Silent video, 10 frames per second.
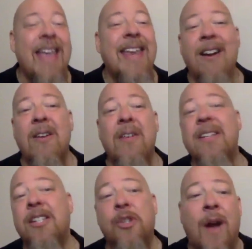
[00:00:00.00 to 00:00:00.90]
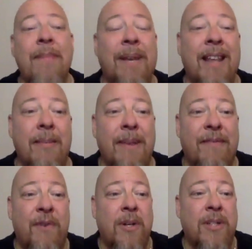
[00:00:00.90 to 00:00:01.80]
Carol, describe a little bit
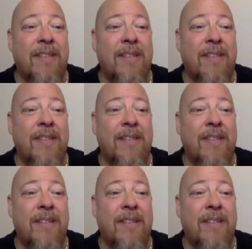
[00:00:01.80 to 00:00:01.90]
for us,